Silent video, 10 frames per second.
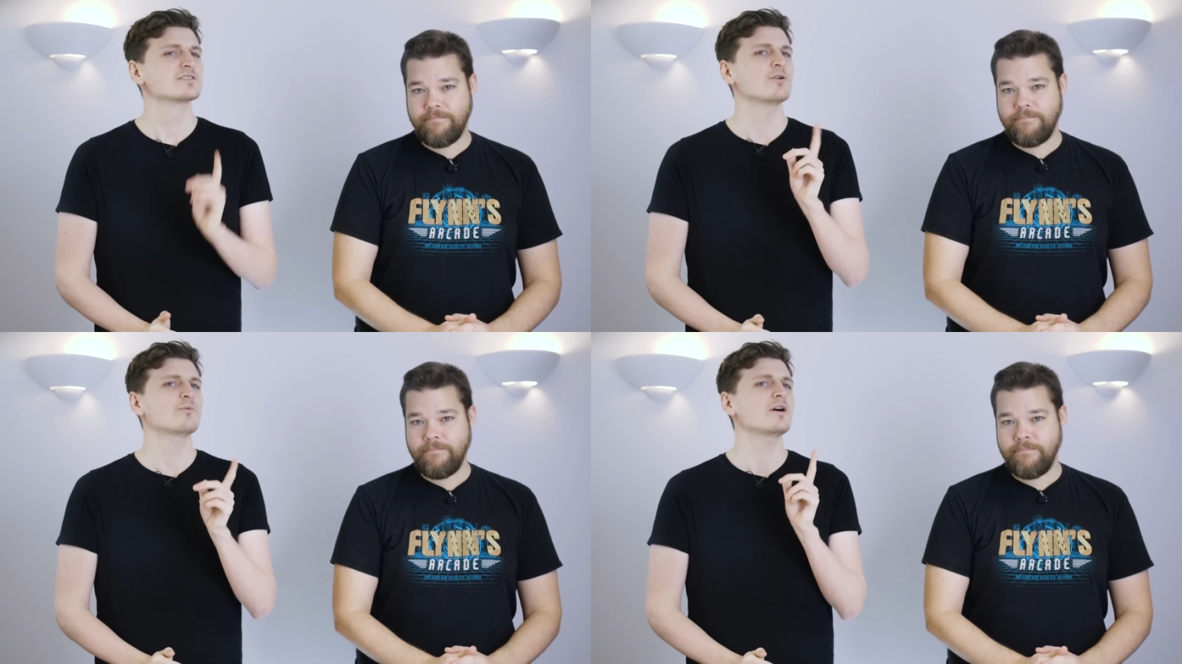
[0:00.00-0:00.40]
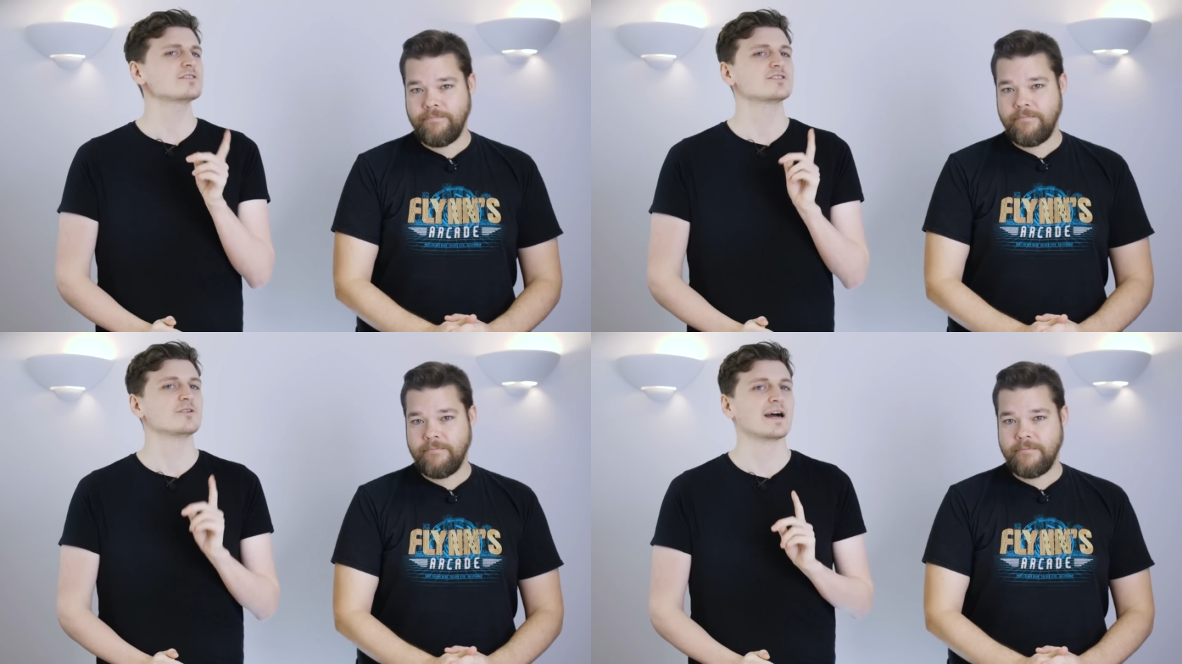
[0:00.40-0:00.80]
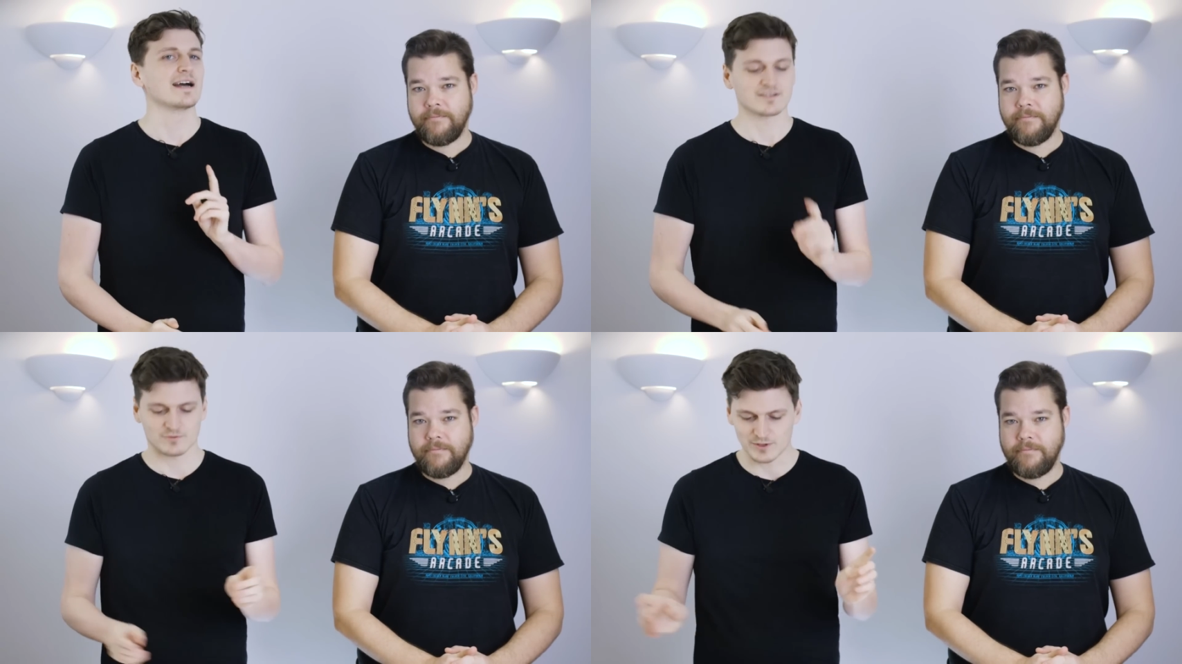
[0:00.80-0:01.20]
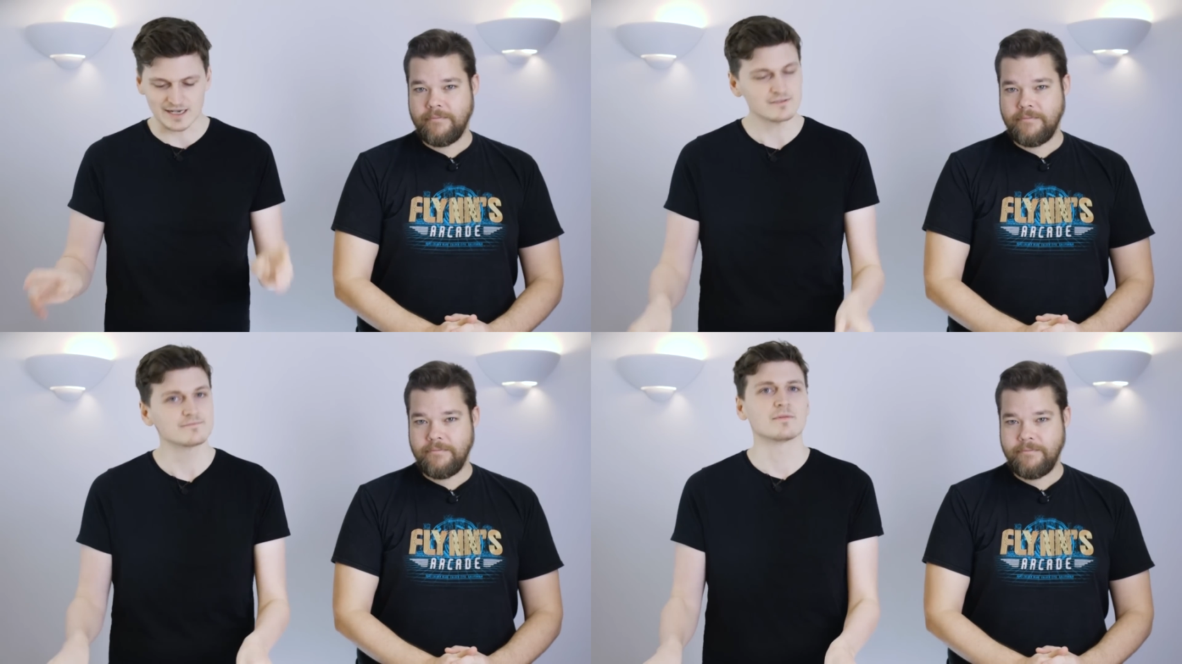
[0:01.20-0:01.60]
Speaker 1: So what, you ask?
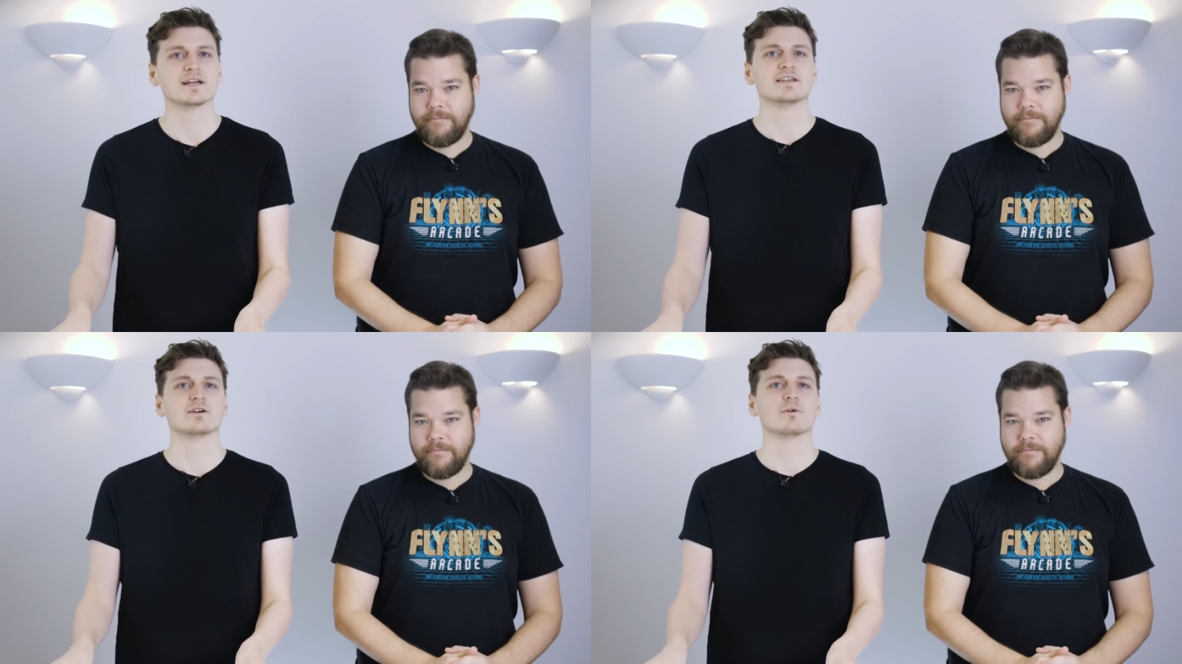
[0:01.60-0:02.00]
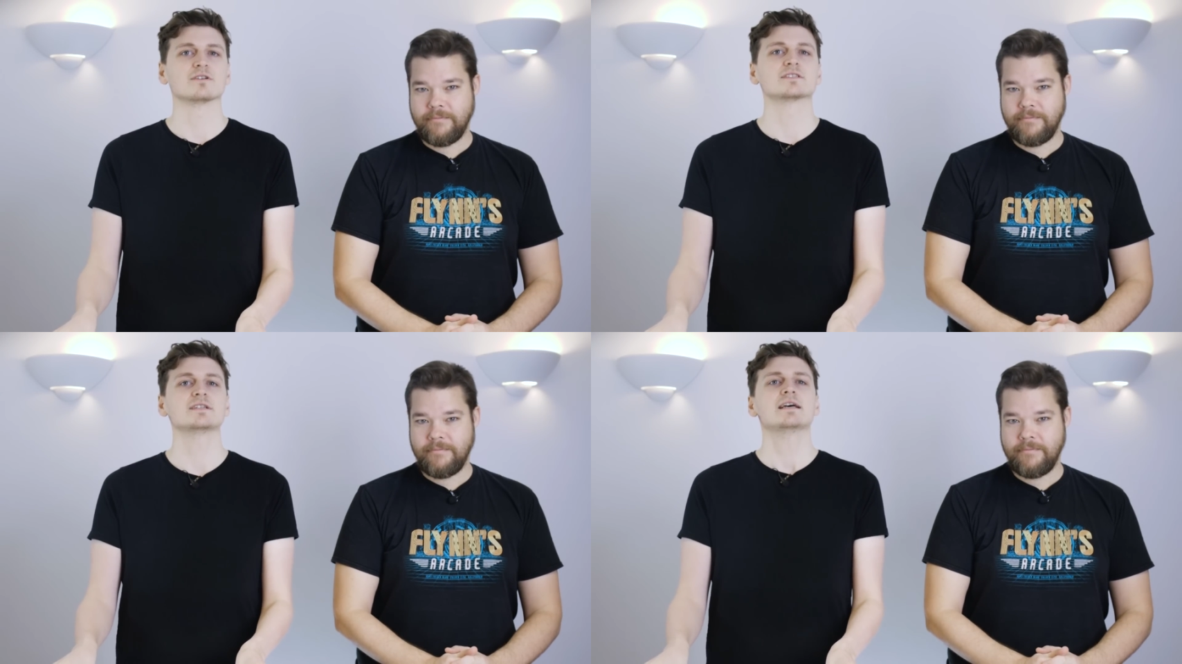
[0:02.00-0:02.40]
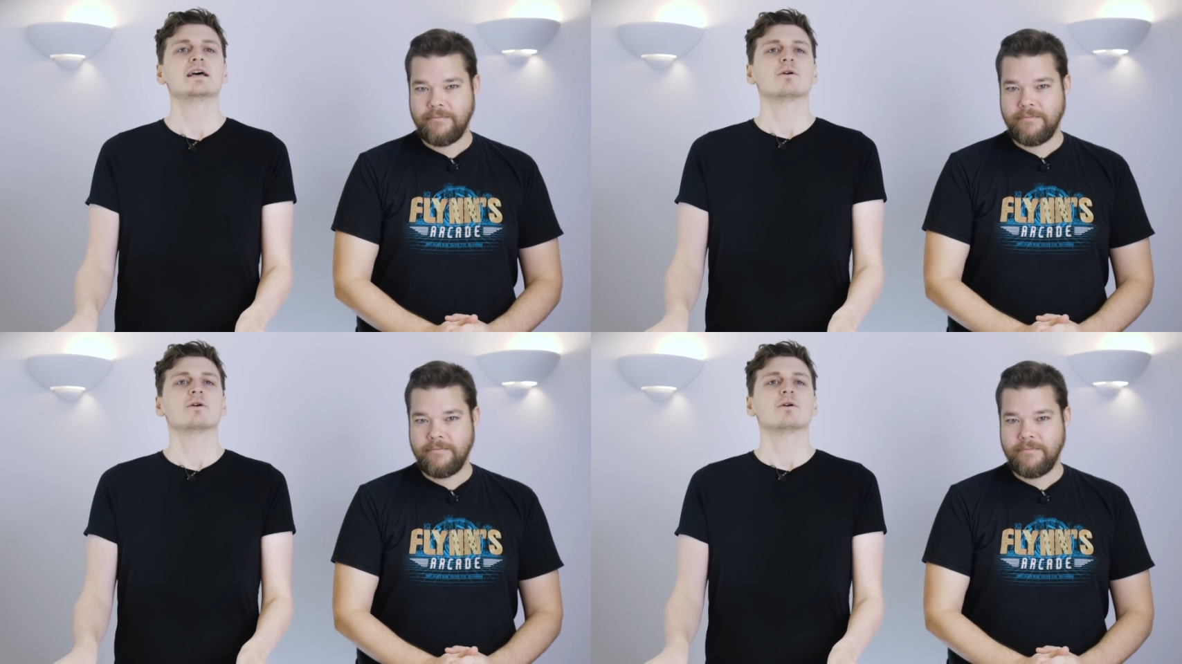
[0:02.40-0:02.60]
Well, my dear Watson,